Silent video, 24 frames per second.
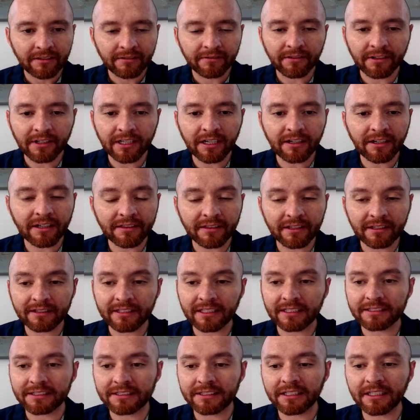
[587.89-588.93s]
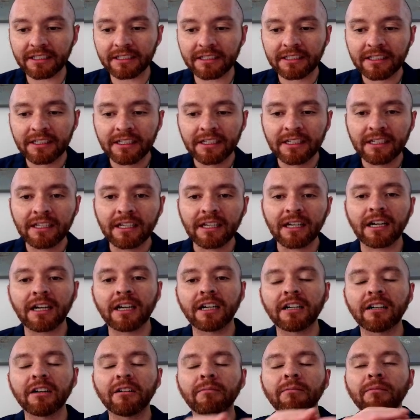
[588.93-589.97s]
For now, I think that's it.
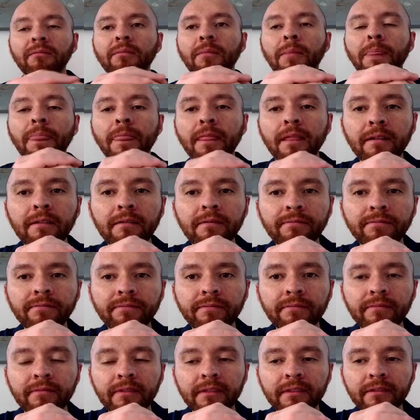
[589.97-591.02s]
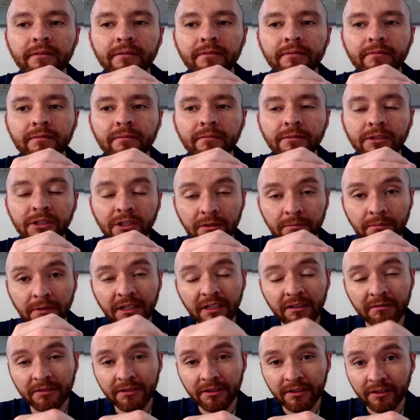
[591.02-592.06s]
When you're
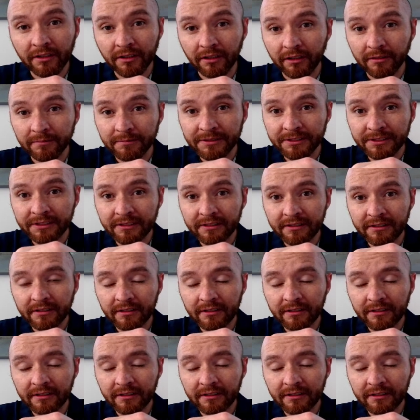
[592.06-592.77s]
meeting with your groups,